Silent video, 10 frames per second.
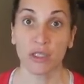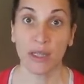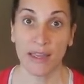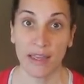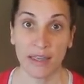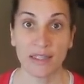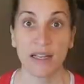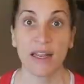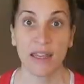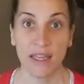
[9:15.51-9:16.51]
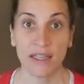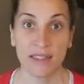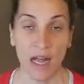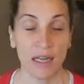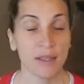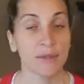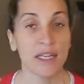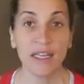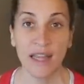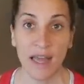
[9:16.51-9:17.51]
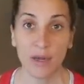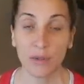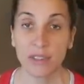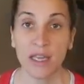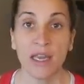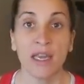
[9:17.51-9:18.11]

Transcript: leggings, and thick socks. I was in the house.